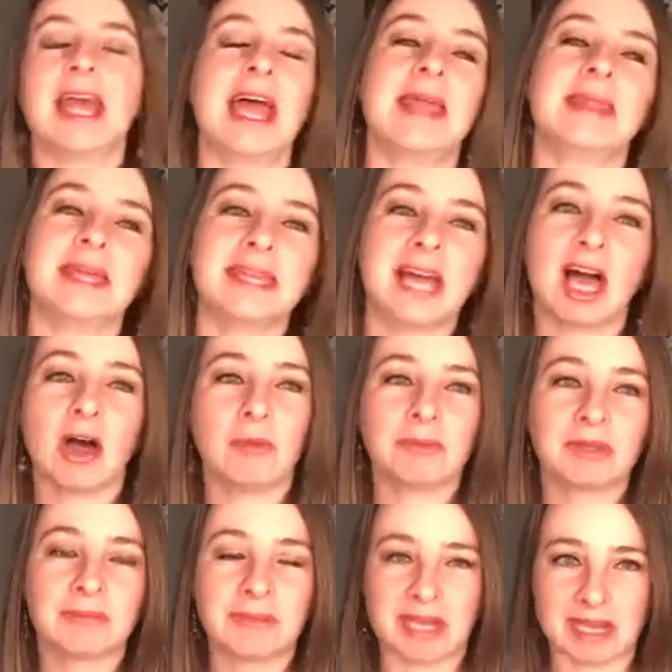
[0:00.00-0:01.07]
and then help
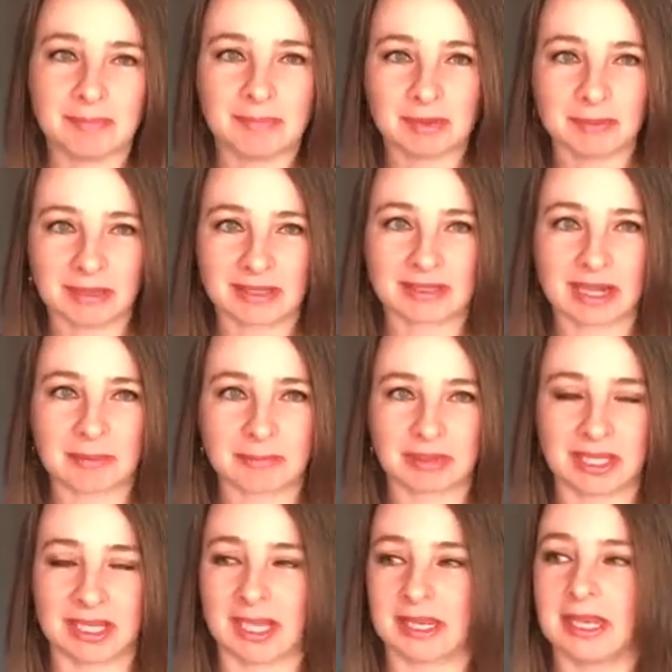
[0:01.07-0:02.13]
them implement that
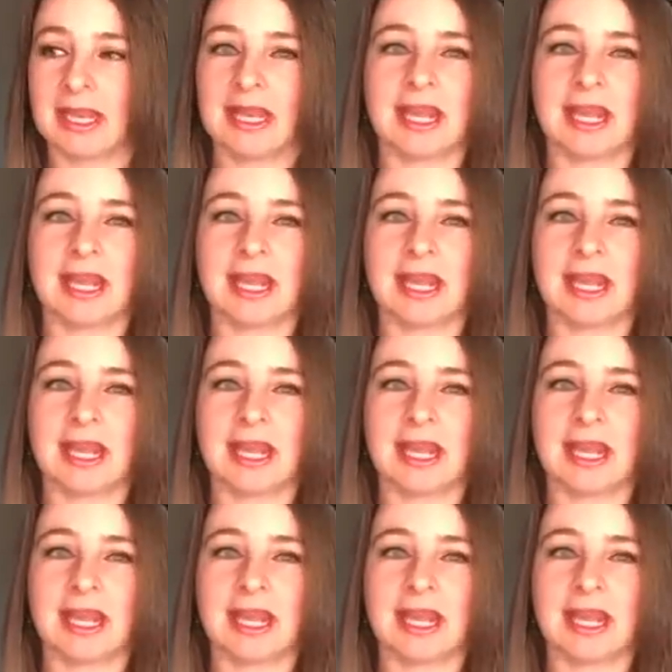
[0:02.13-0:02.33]
plan.